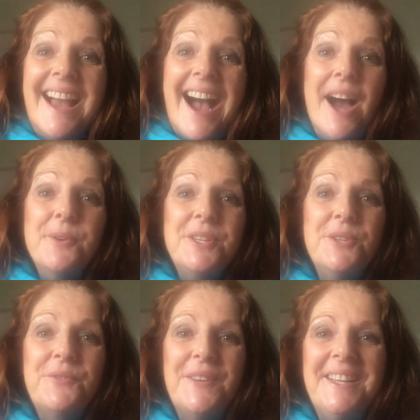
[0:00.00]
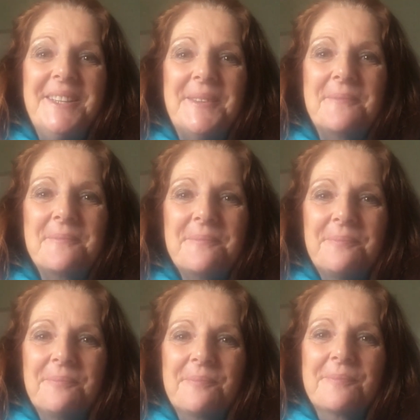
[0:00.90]
How do you feel?
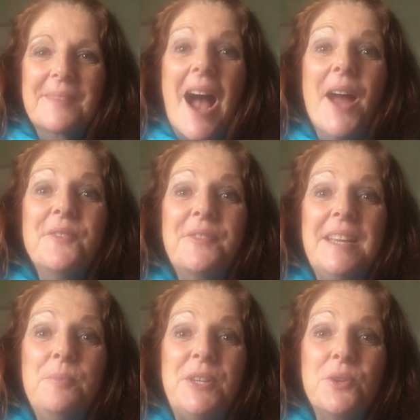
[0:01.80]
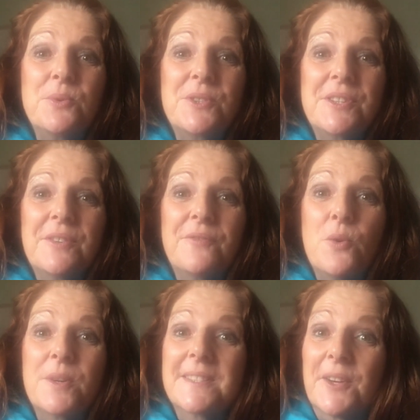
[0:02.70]
I feel we don't
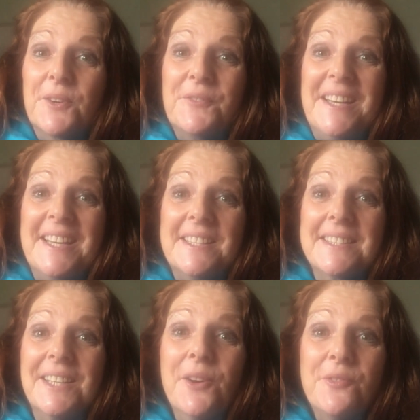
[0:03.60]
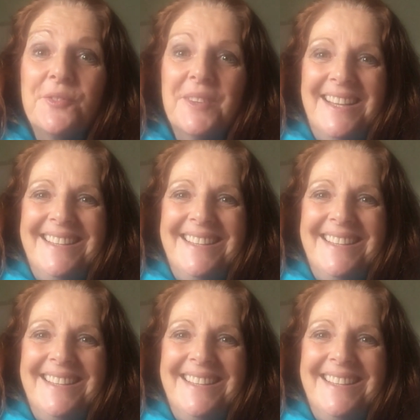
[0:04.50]
focus on our feelings enough.